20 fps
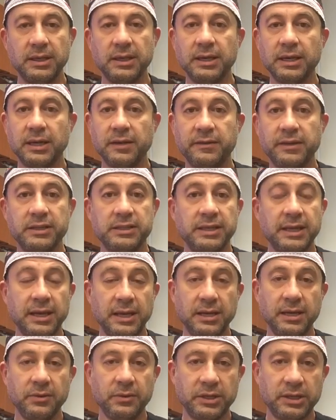and if there's
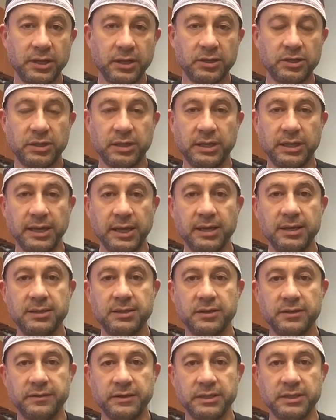any reduction in any
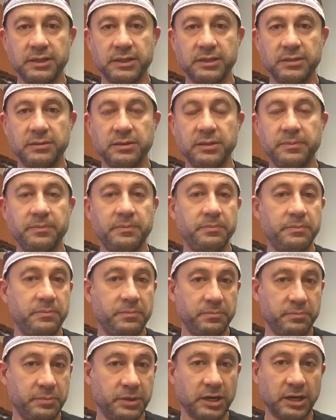services
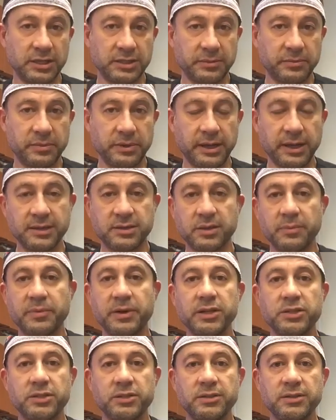because of extra
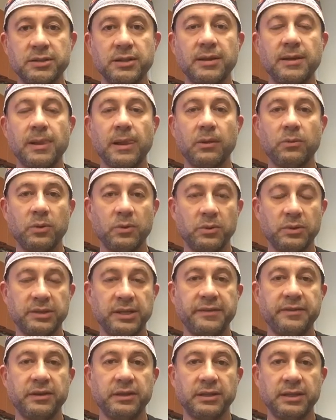pressures, we will
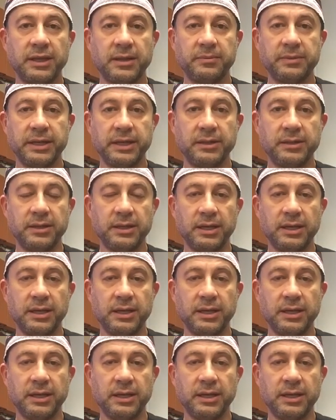definitely update